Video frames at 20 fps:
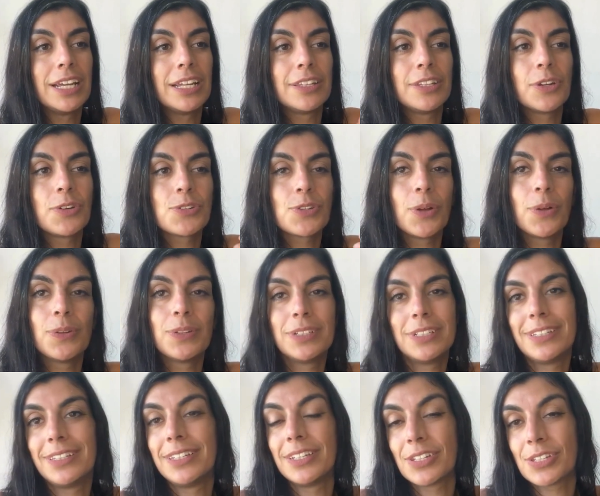There's only
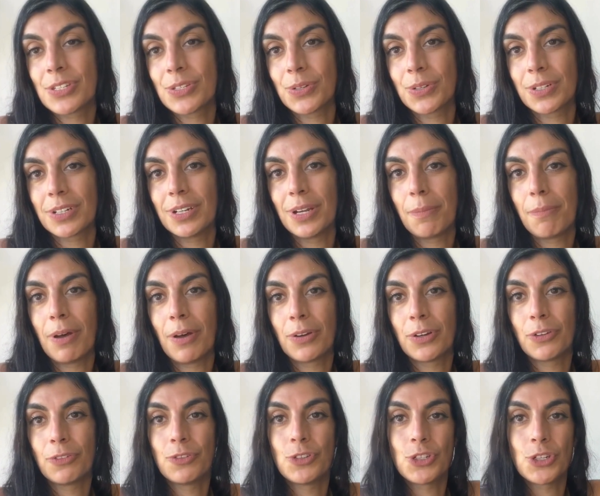this certain amount
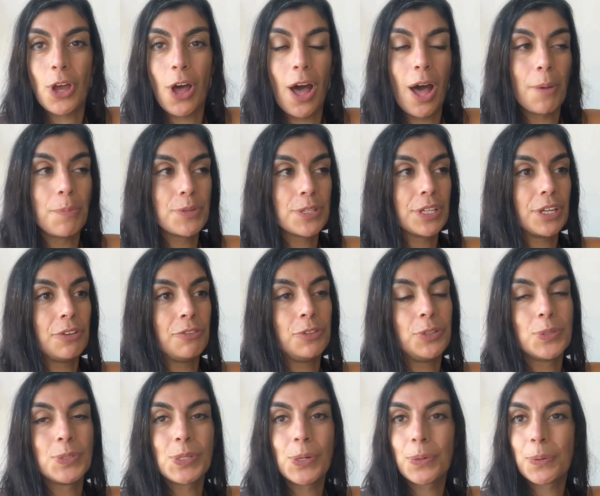of jobs. If
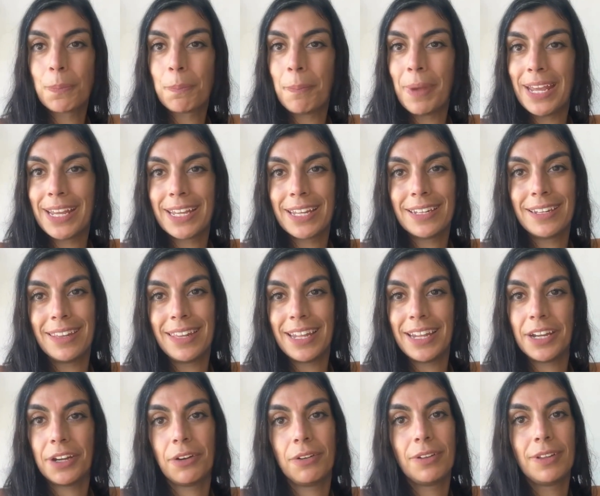you don't make it
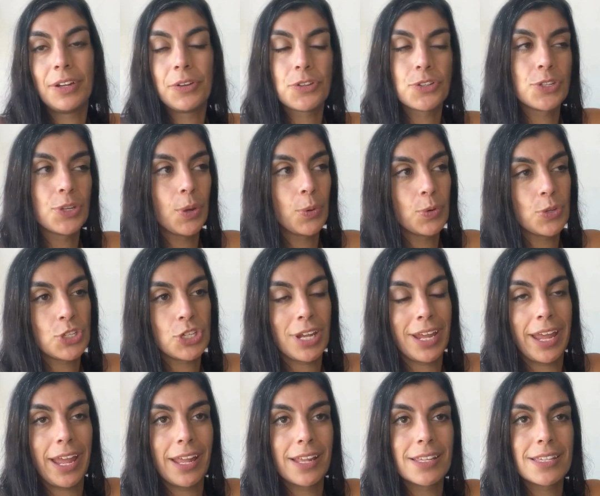there, there's no
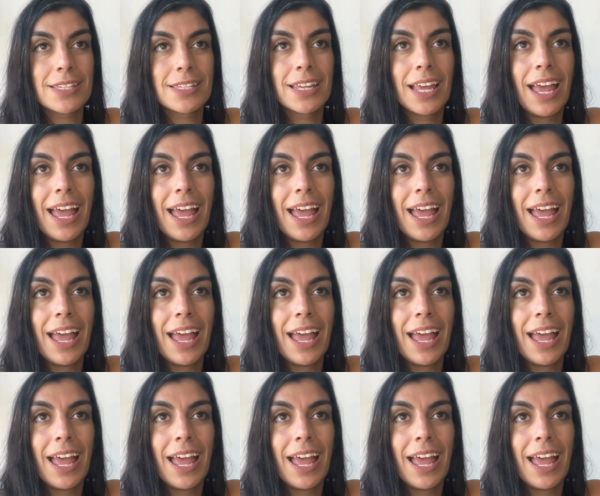chance.